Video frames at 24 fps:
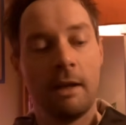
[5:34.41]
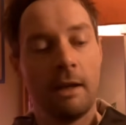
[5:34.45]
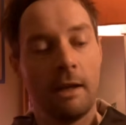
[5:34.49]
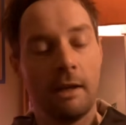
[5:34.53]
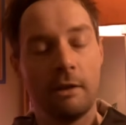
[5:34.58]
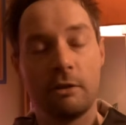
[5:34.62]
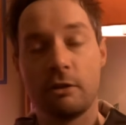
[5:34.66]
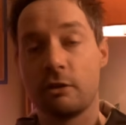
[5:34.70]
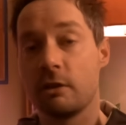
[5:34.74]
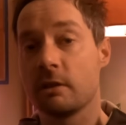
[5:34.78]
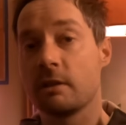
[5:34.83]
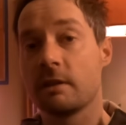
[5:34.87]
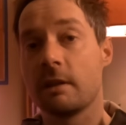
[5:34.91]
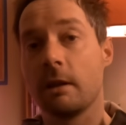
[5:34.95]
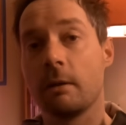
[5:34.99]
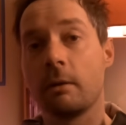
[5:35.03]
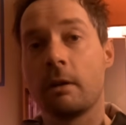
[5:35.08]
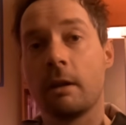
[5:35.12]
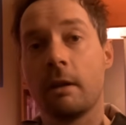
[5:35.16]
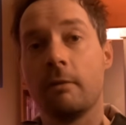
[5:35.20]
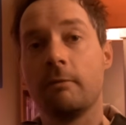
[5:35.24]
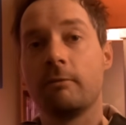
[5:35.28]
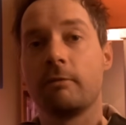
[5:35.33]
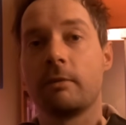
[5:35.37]
is just how
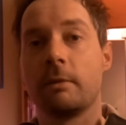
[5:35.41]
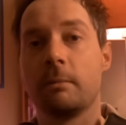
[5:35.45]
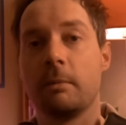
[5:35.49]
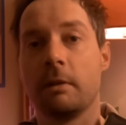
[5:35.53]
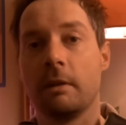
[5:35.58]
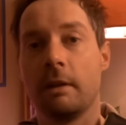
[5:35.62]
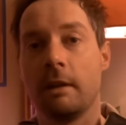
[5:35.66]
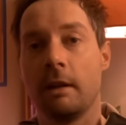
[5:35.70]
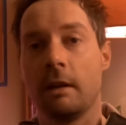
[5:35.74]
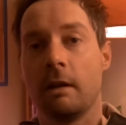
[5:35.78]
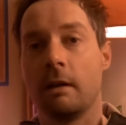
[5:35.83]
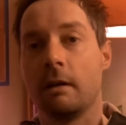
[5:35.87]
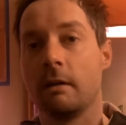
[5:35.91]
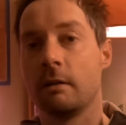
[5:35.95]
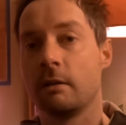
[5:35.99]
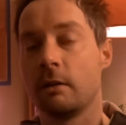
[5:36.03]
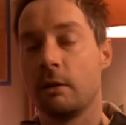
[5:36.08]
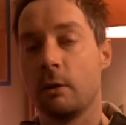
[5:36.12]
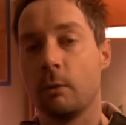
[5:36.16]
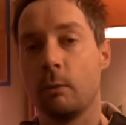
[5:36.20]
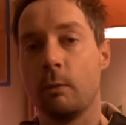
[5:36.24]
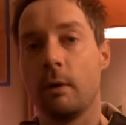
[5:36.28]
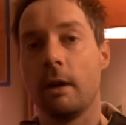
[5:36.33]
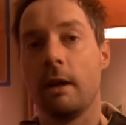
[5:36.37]
comfortable they are
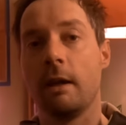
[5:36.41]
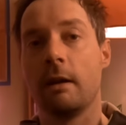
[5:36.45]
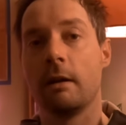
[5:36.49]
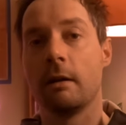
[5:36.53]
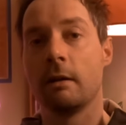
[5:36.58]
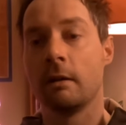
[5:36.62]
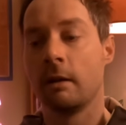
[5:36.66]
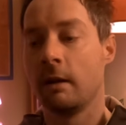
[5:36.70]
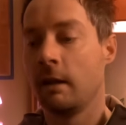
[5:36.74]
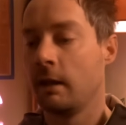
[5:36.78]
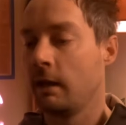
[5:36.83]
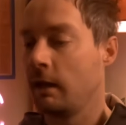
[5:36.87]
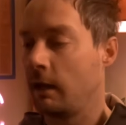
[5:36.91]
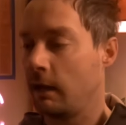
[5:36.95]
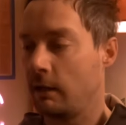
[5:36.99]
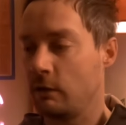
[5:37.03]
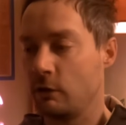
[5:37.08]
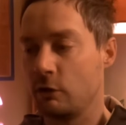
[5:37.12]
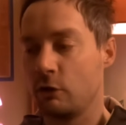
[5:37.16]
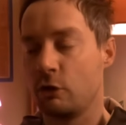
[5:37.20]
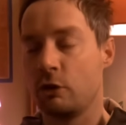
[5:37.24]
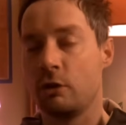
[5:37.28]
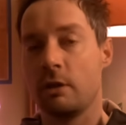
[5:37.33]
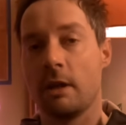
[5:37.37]
to wear
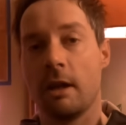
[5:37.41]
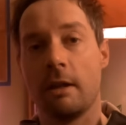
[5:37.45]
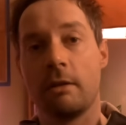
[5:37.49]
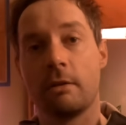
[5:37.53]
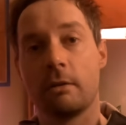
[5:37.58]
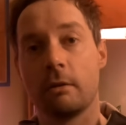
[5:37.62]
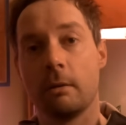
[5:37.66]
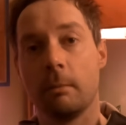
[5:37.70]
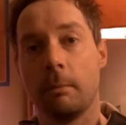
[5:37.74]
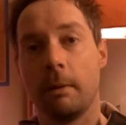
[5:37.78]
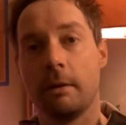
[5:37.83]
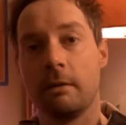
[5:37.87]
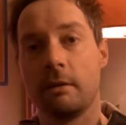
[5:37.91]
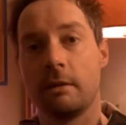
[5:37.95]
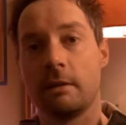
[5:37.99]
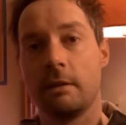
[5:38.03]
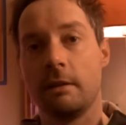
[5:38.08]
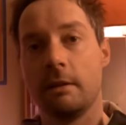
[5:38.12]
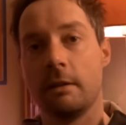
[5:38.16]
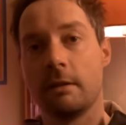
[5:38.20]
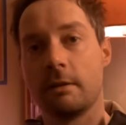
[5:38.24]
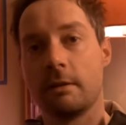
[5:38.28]
in general mountaineering